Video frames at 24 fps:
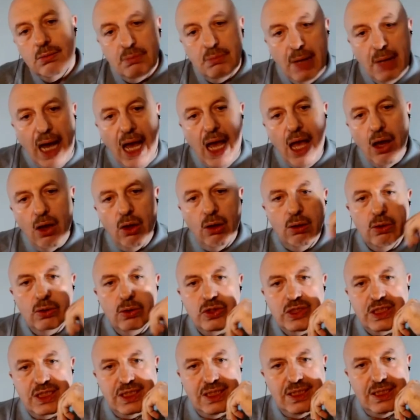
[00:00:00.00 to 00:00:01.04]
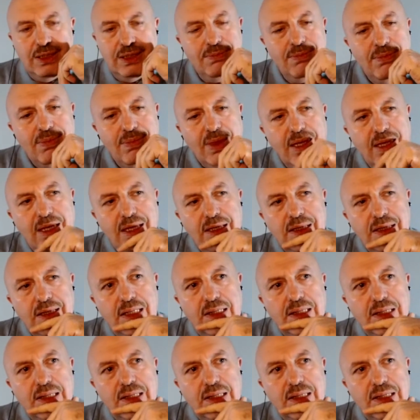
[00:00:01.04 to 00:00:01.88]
biology, that